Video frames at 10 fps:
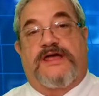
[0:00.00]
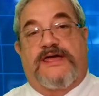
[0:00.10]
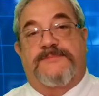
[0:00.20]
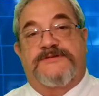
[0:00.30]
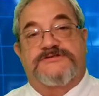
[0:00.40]

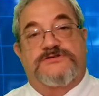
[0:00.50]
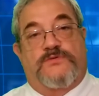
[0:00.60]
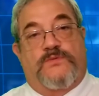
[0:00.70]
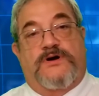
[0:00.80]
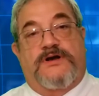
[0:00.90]
habits, your
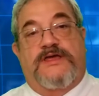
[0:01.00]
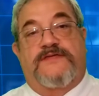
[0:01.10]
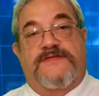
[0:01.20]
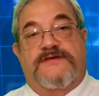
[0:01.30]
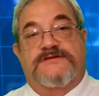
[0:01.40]
work
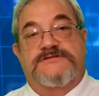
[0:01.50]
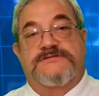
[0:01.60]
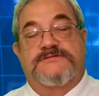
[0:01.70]
ethics.